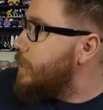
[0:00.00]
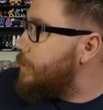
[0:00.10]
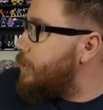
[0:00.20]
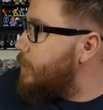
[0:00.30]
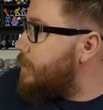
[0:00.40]

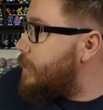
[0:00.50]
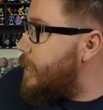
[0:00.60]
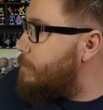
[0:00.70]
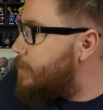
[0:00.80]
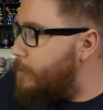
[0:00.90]
So it
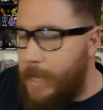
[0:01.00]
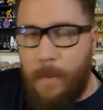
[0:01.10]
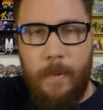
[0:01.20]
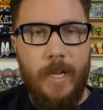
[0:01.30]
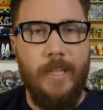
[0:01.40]
seems to be
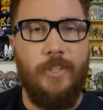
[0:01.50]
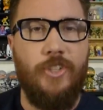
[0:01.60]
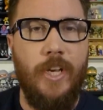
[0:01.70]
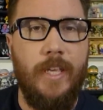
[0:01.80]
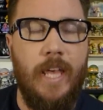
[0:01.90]
a pretty
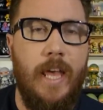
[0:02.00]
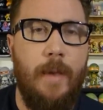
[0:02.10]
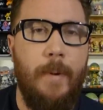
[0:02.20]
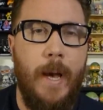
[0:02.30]
legit game.